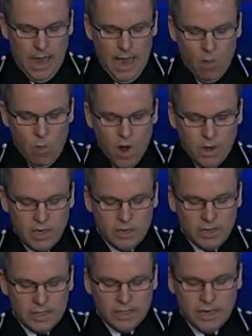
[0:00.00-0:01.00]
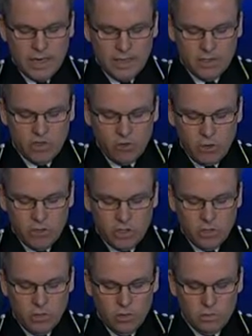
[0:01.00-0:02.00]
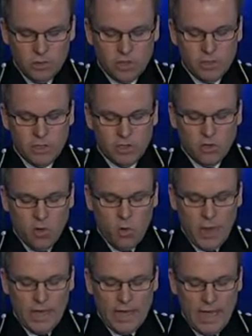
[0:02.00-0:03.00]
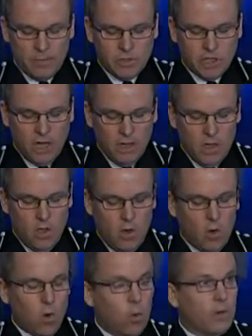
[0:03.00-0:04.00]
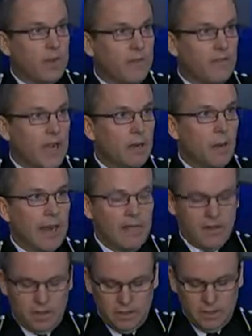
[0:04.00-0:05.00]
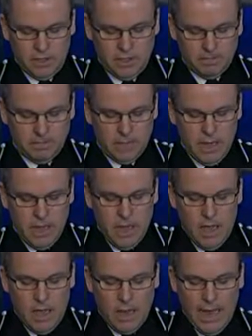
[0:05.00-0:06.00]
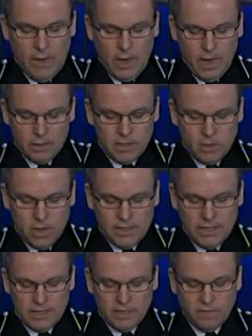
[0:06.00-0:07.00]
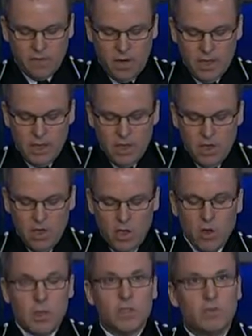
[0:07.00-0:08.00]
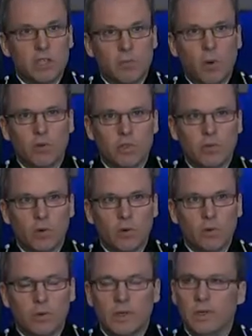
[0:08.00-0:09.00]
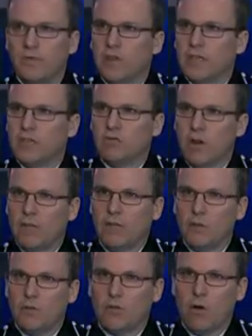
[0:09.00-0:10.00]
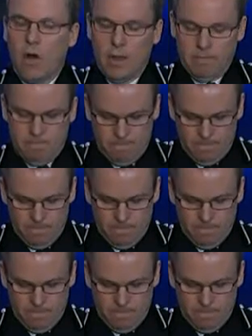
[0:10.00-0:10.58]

Our work at this scene is crucial to ensure we capture all the available evidence, allowing us to identify who is responsible for this dreadful crime.